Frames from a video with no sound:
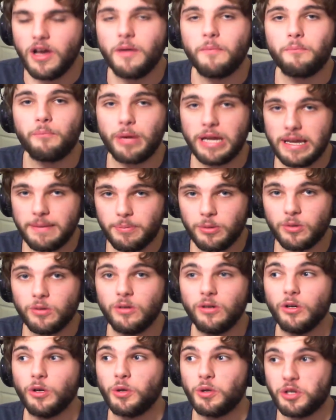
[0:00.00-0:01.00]
People
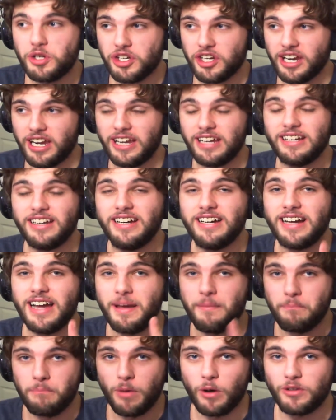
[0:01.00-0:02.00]
who cheat in
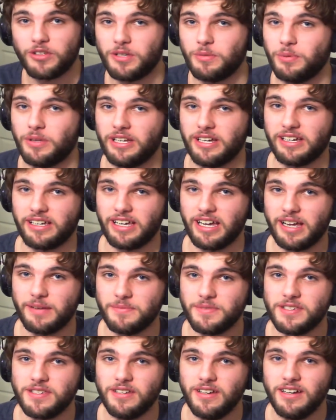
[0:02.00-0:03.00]
multiplayer
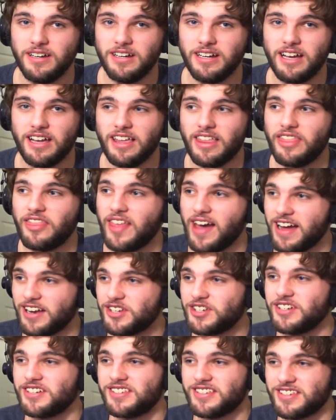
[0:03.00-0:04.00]
games. That
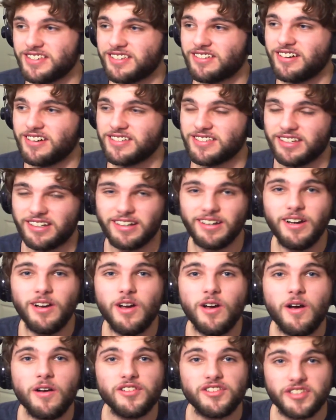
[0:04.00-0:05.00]
shit's disgusting.
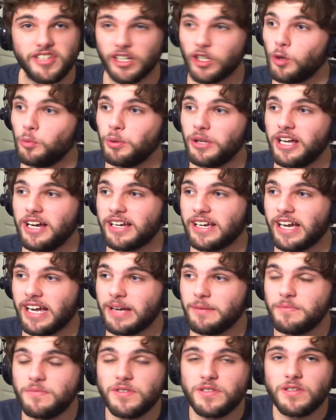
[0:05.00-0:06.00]
Single player
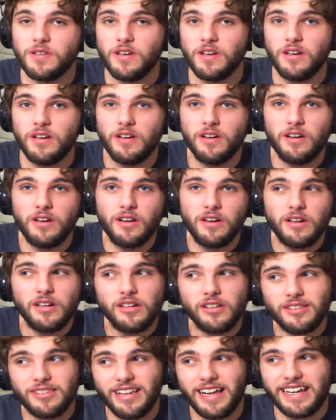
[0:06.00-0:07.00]
games...
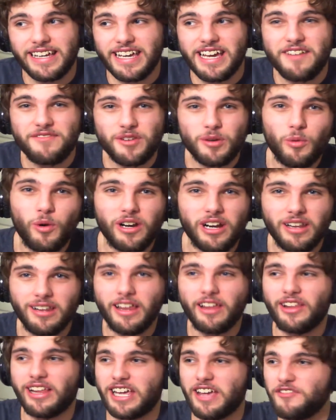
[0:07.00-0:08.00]
Like, if you want to,
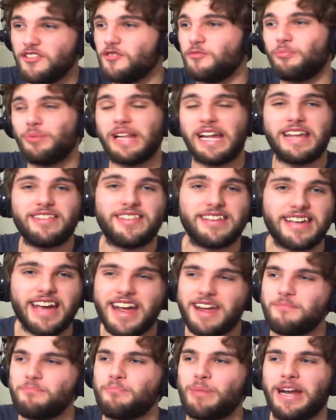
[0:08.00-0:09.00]
like, if you've played the
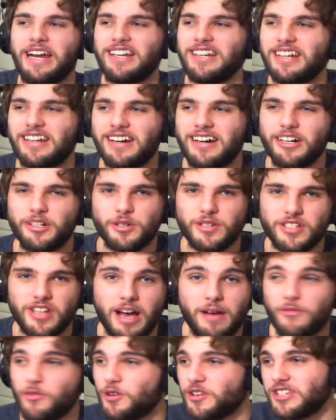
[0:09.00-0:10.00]
game, beaten it 100 times,
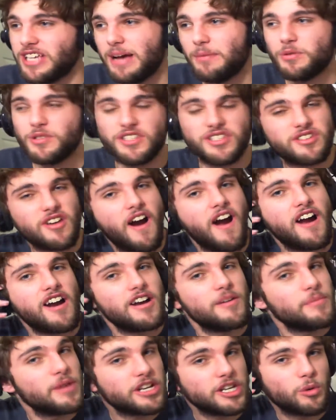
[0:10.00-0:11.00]
for example,
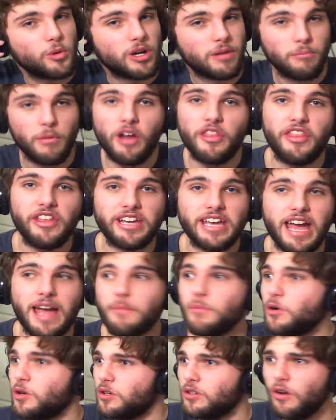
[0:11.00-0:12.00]
Skyrim, and you want to mod the game,
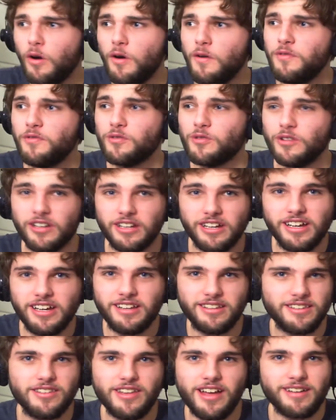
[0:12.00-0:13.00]
go for it.
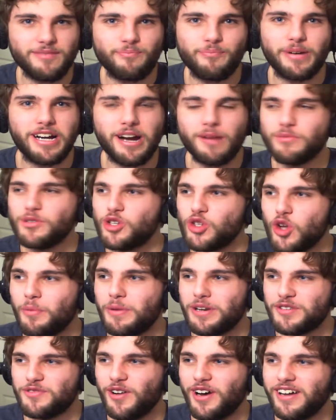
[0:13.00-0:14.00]
It becomes so much
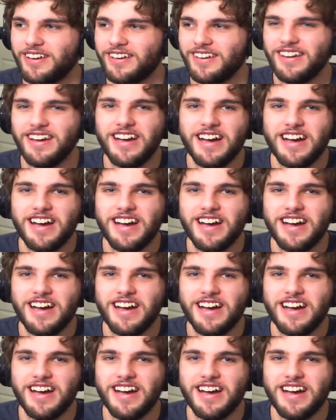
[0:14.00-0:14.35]
fun.